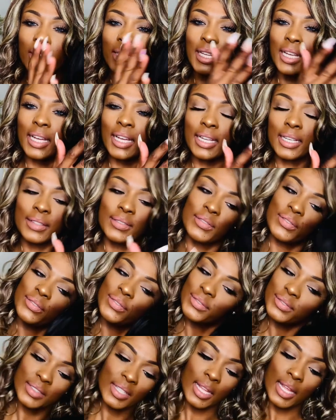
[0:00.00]
okay?
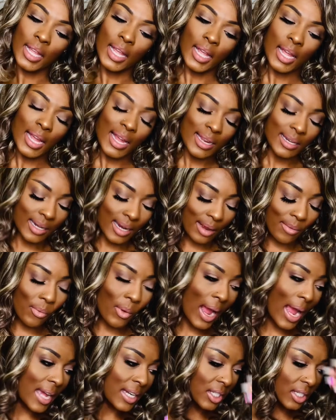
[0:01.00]
Ain't that,
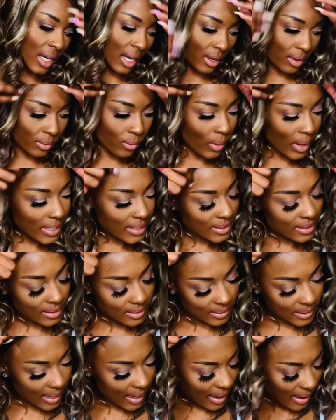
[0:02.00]
why is y'all wasting
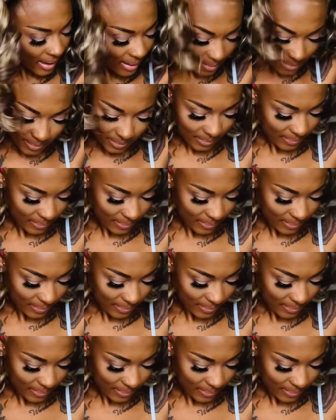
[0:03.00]
time?